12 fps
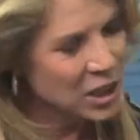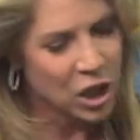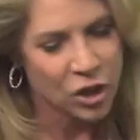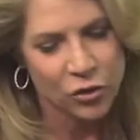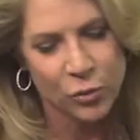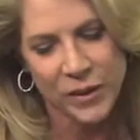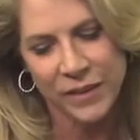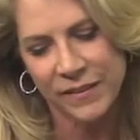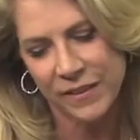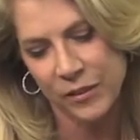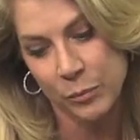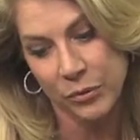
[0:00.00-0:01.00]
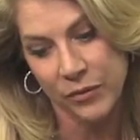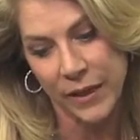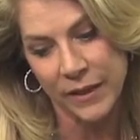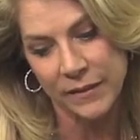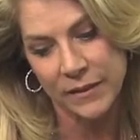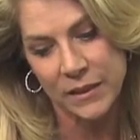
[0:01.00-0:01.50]
are 26%.
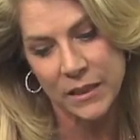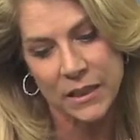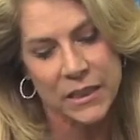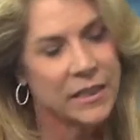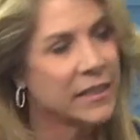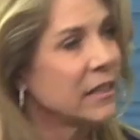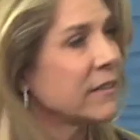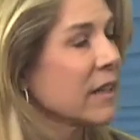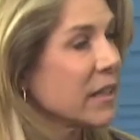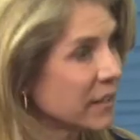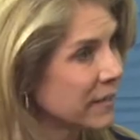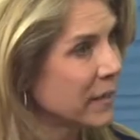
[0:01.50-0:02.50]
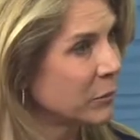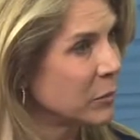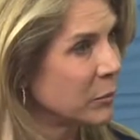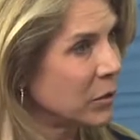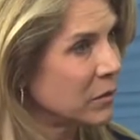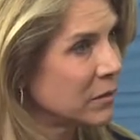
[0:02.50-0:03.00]
That is
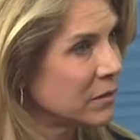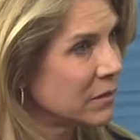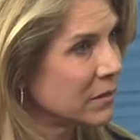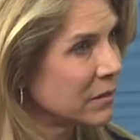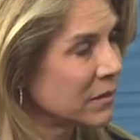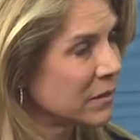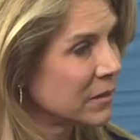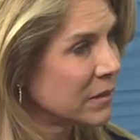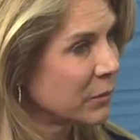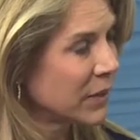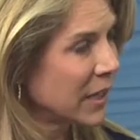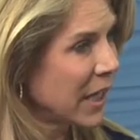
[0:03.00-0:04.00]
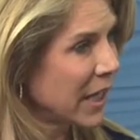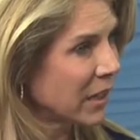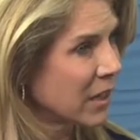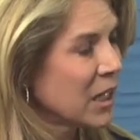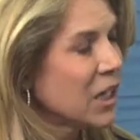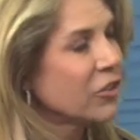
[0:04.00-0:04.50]
unacceptable. What the Heck?
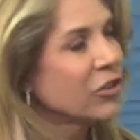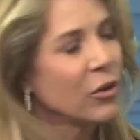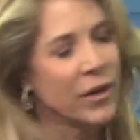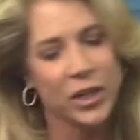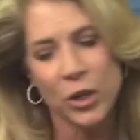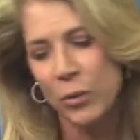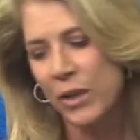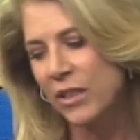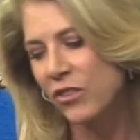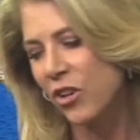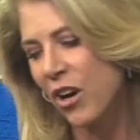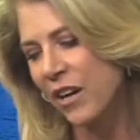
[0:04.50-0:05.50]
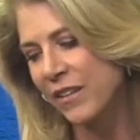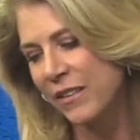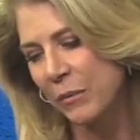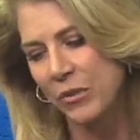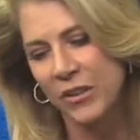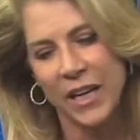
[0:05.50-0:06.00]
So I know we're going to talk
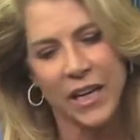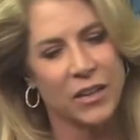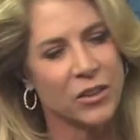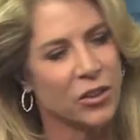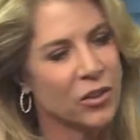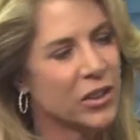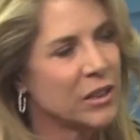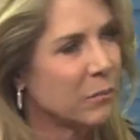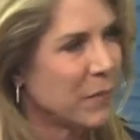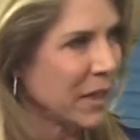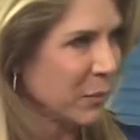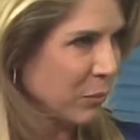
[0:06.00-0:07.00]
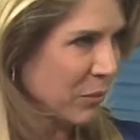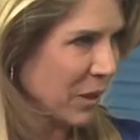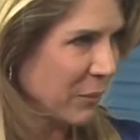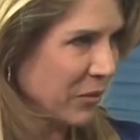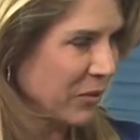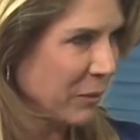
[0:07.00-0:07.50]
some today, and you're going to make a
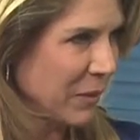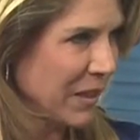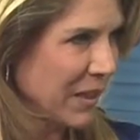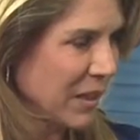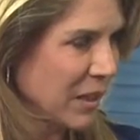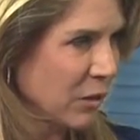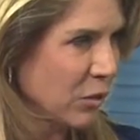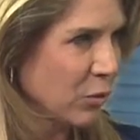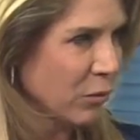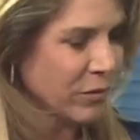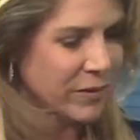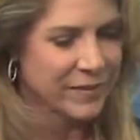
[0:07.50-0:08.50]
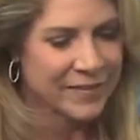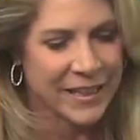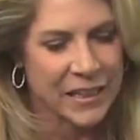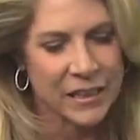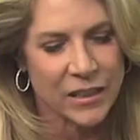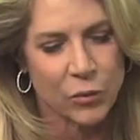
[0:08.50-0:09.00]
promise to me that you're going to take
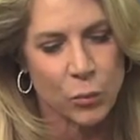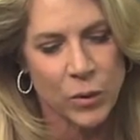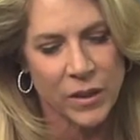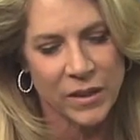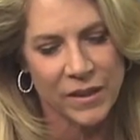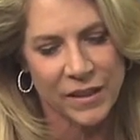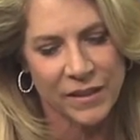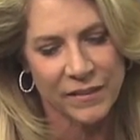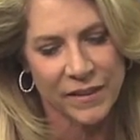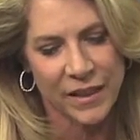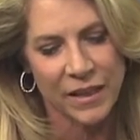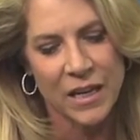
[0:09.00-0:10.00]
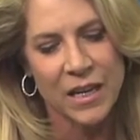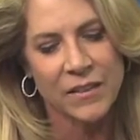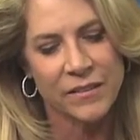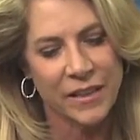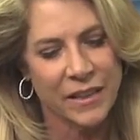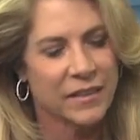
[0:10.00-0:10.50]
at least one of the things I
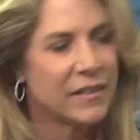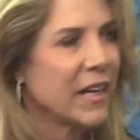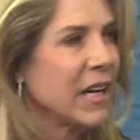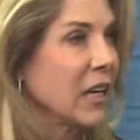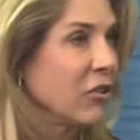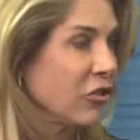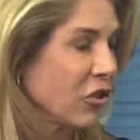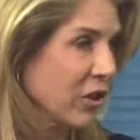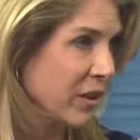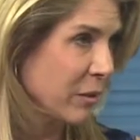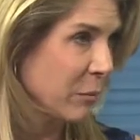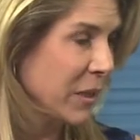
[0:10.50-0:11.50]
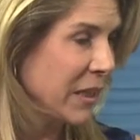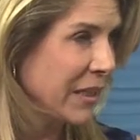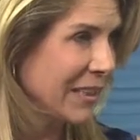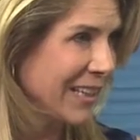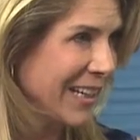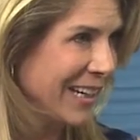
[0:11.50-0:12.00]
say today and start it
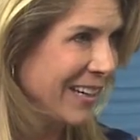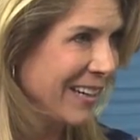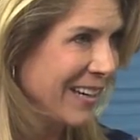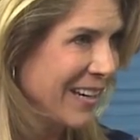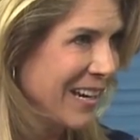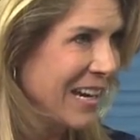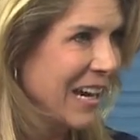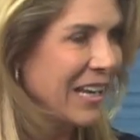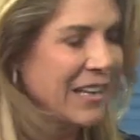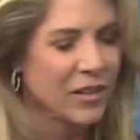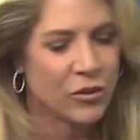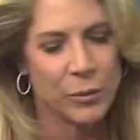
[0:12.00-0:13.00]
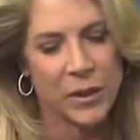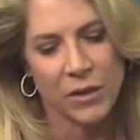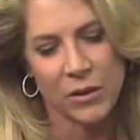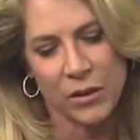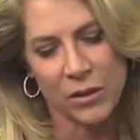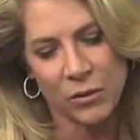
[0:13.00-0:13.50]
immediately. And then so we
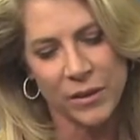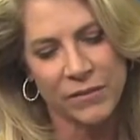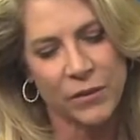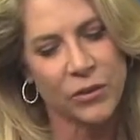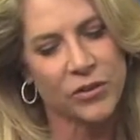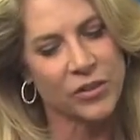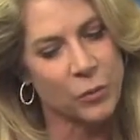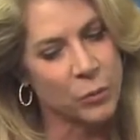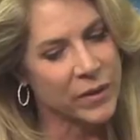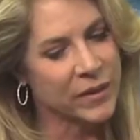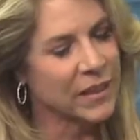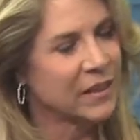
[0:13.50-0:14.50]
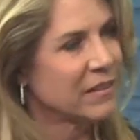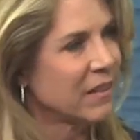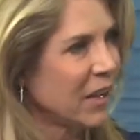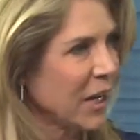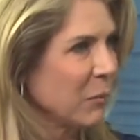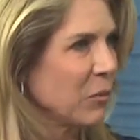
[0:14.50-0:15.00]
can only focus on one thing at a
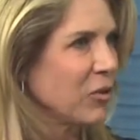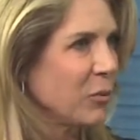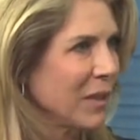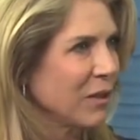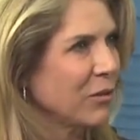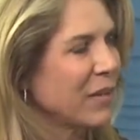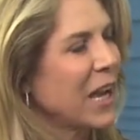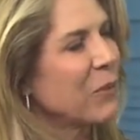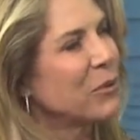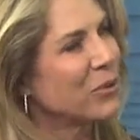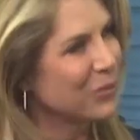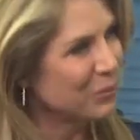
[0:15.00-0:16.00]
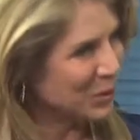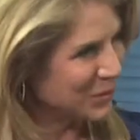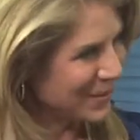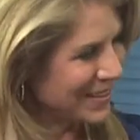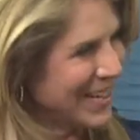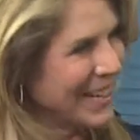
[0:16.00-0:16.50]
time. Once we get through that, we'll go to
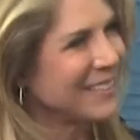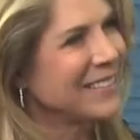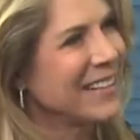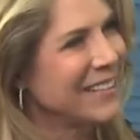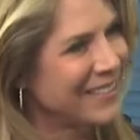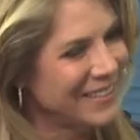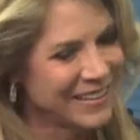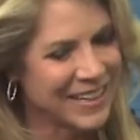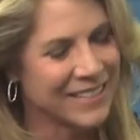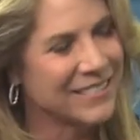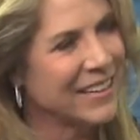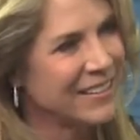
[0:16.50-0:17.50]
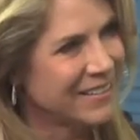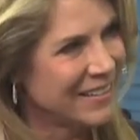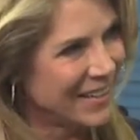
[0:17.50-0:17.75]
the next and to the next and to the